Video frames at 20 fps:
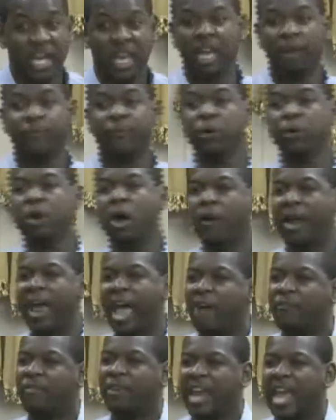If you don't
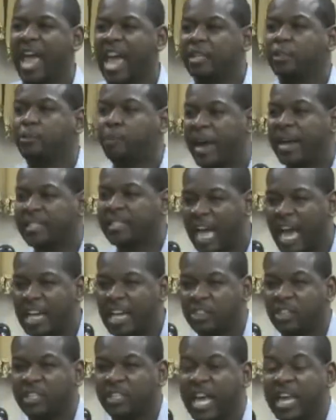have an
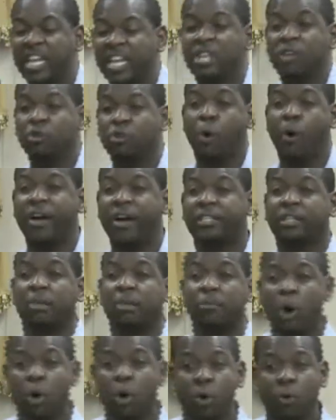expectation that he's going to
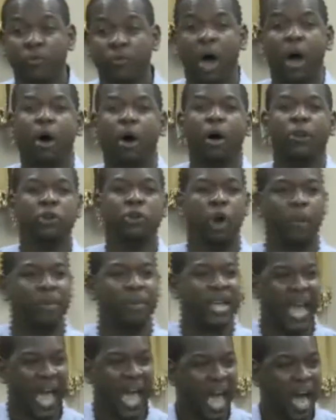move on your
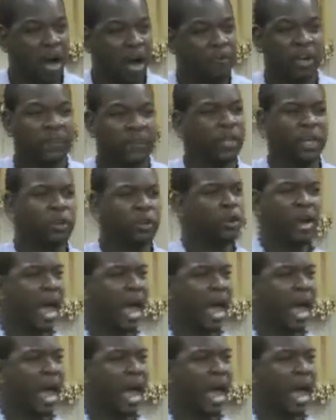behalf, then you're